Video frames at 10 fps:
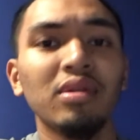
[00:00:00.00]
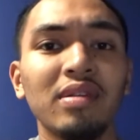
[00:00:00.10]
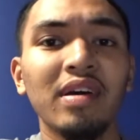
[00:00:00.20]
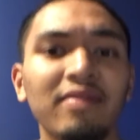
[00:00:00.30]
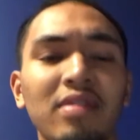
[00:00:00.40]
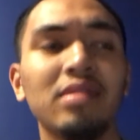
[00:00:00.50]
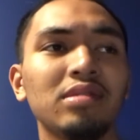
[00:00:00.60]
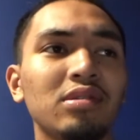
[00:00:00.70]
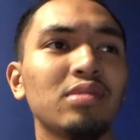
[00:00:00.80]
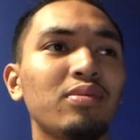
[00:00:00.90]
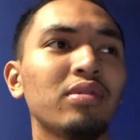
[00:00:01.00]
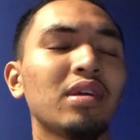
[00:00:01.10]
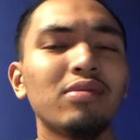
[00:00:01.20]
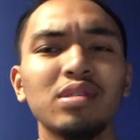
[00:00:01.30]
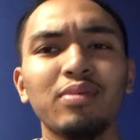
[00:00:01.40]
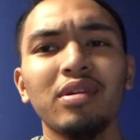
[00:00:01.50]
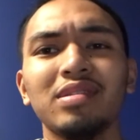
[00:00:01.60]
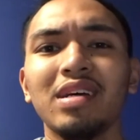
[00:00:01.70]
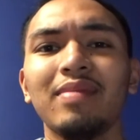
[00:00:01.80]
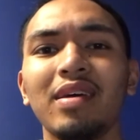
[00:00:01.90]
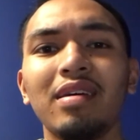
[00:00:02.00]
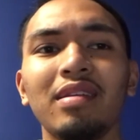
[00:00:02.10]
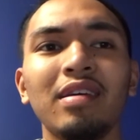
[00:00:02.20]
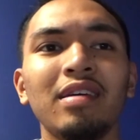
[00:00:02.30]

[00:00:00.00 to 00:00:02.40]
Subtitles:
your life, because there was a point in time that